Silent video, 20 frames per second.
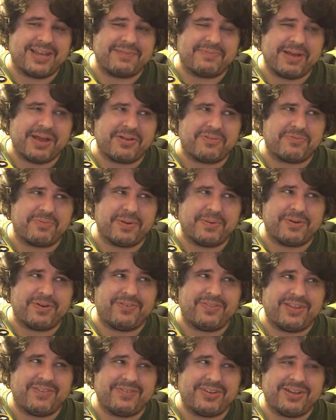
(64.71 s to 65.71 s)
I don't remember
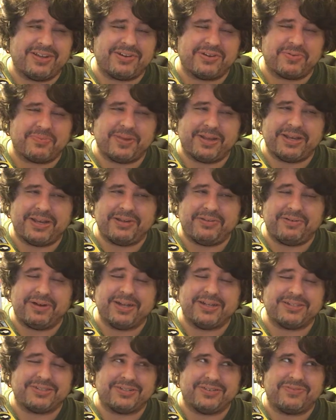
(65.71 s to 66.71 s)
if they've done Hermione
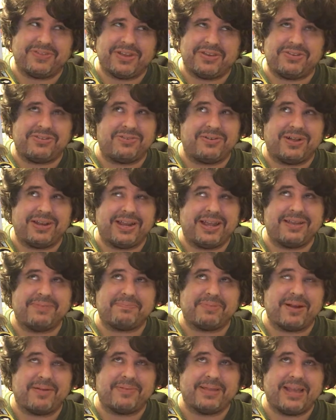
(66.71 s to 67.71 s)
Granger. If they do, I'd
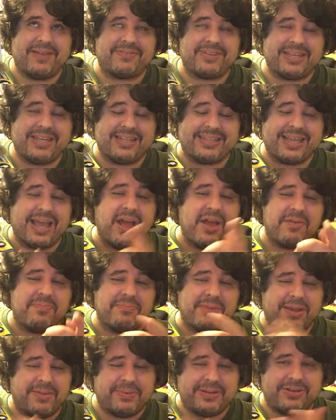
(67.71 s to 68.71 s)
probably have to get that
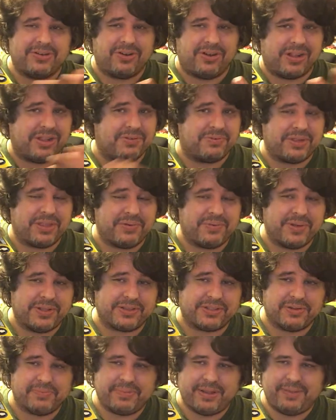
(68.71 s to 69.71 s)
baby doll. I really
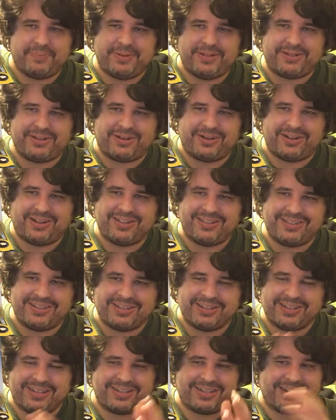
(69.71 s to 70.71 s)
want their baby doll.
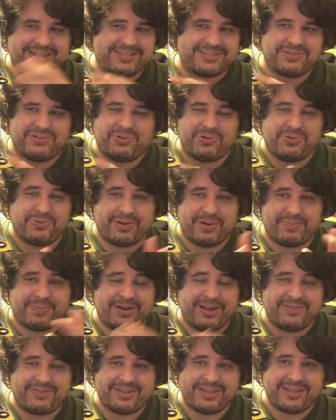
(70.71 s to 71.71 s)
That's an old one I
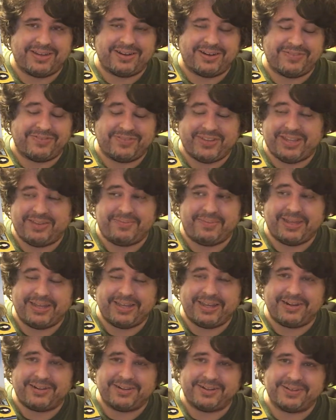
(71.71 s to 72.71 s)
probably have to get on
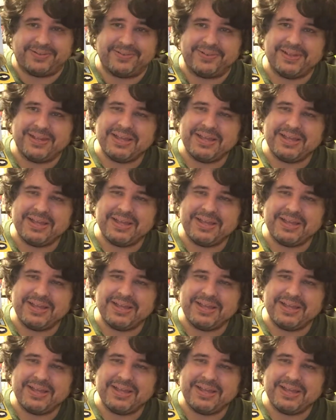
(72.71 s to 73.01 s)
eBay. I don't know.